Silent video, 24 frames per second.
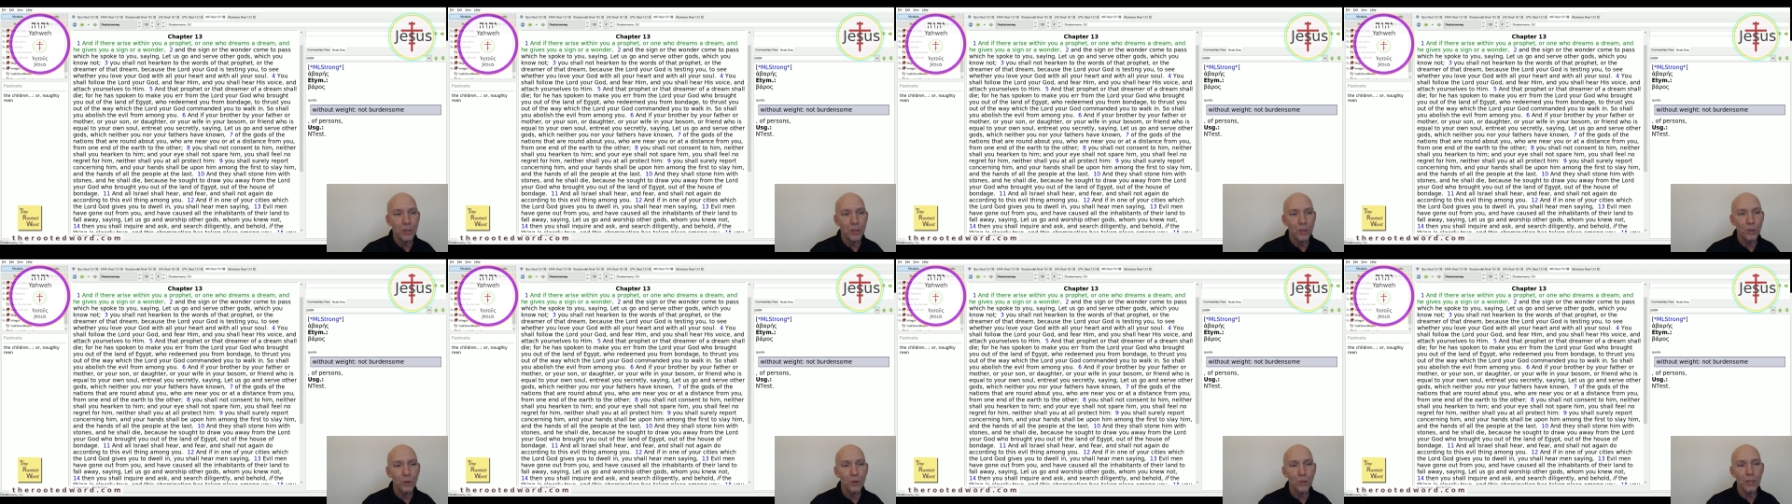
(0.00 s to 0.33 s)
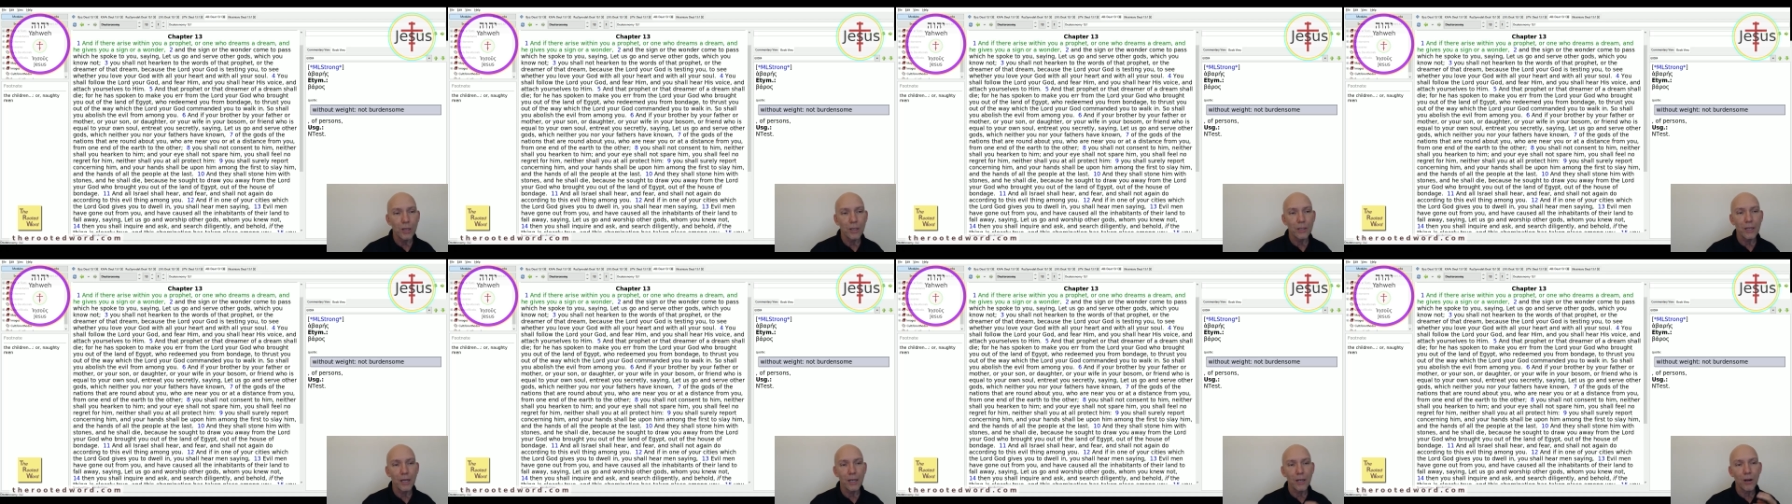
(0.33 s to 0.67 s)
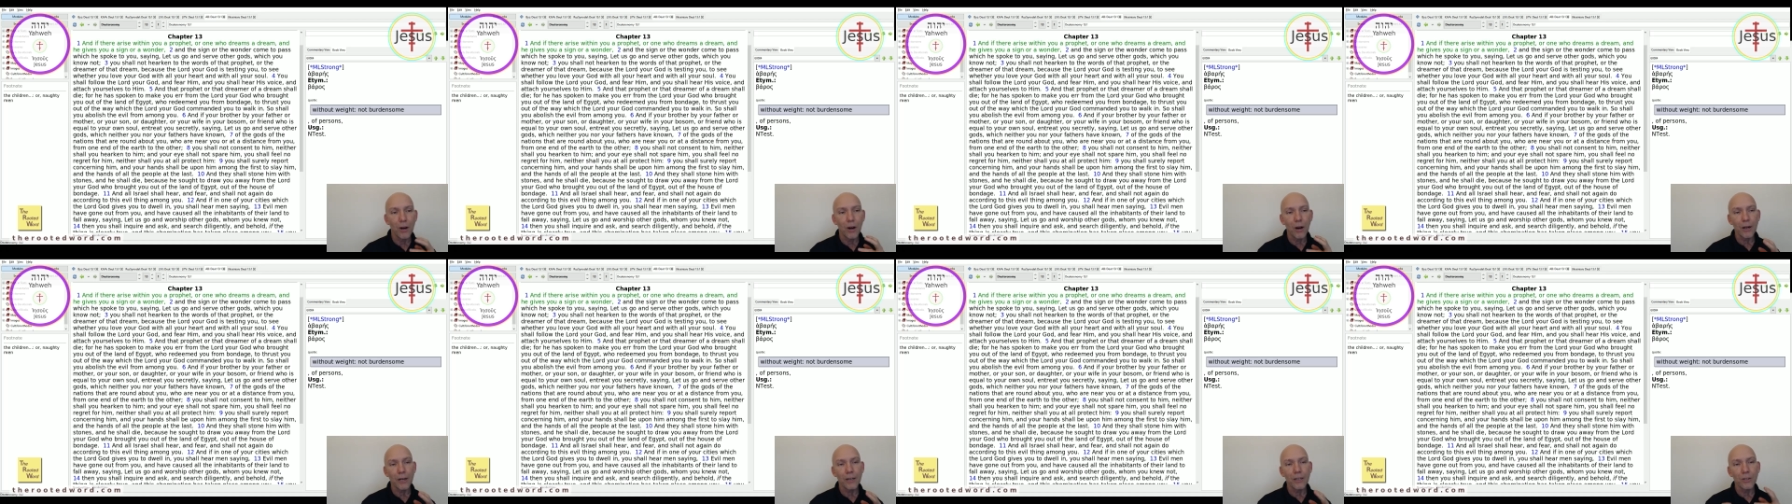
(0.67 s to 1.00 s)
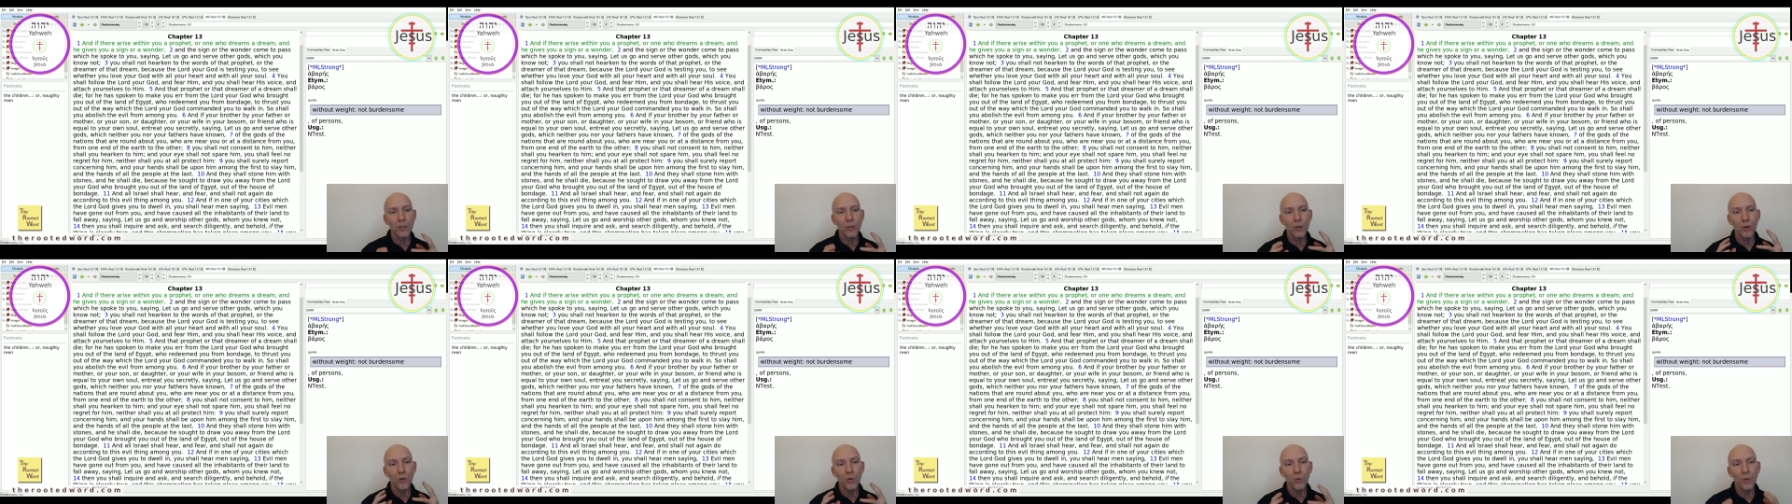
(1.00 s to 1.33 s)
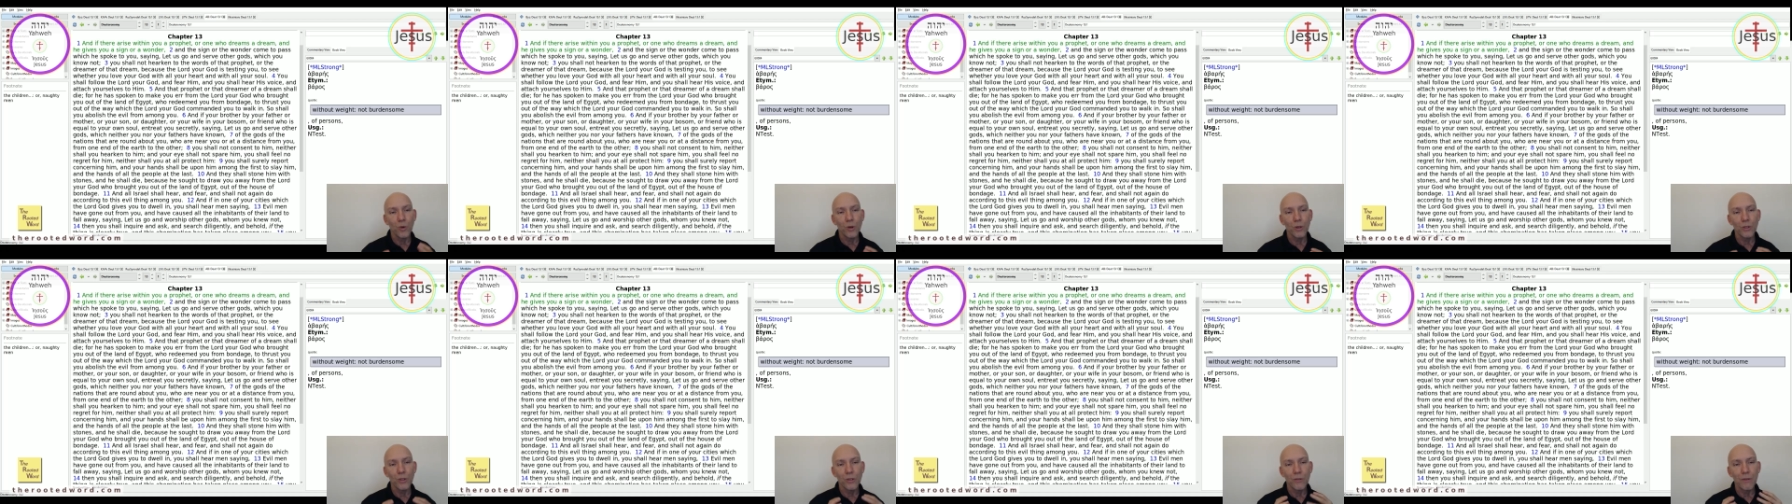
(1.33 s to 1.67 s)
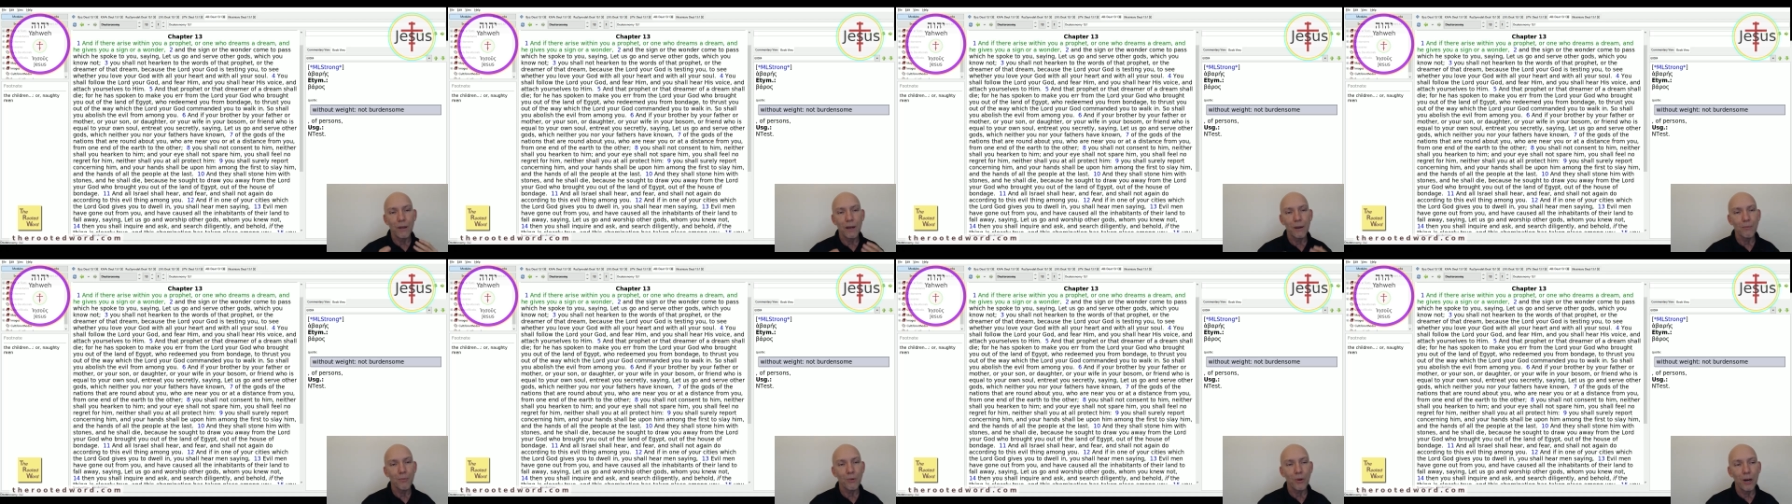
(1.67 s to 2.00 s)
You shall not hearken to the words of
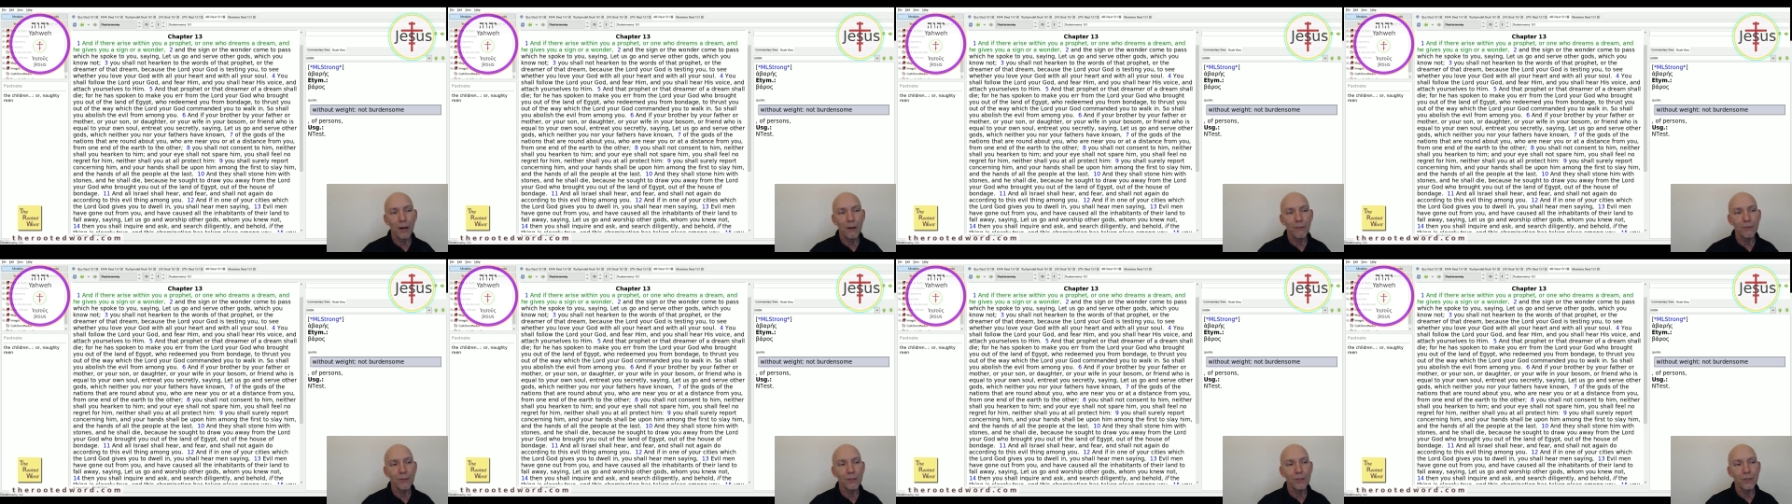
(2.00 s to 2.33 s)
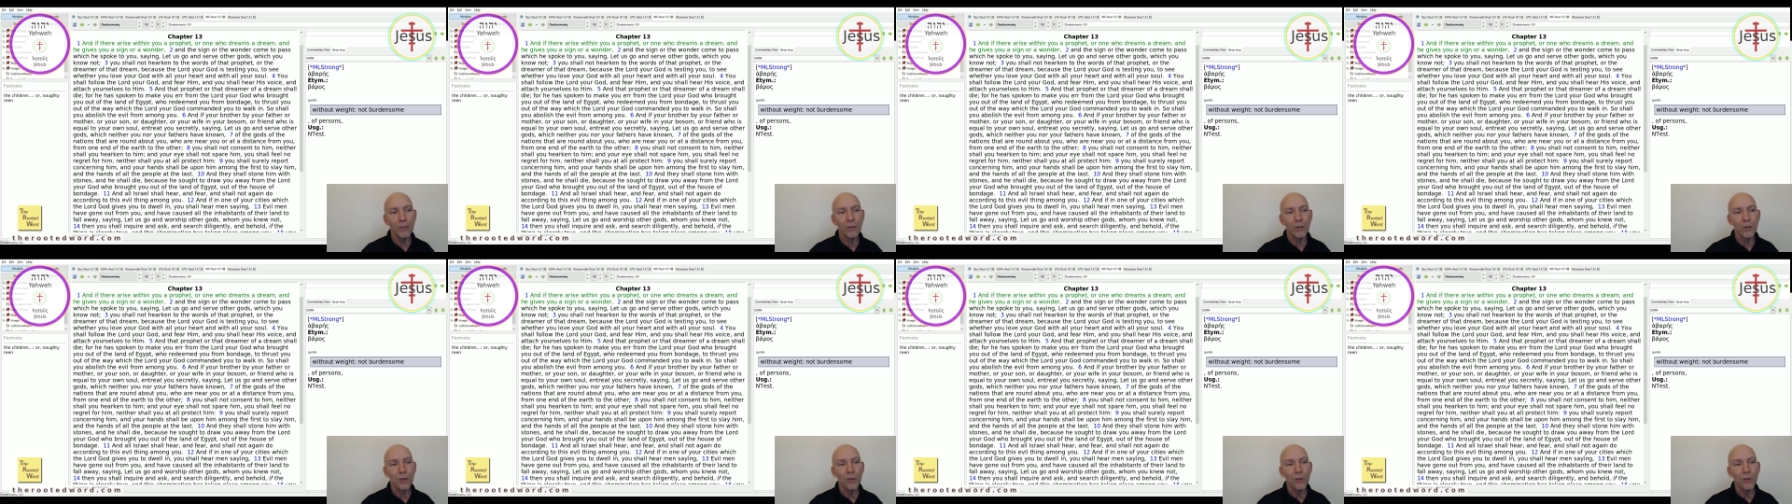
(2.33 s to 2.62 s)
that prophet,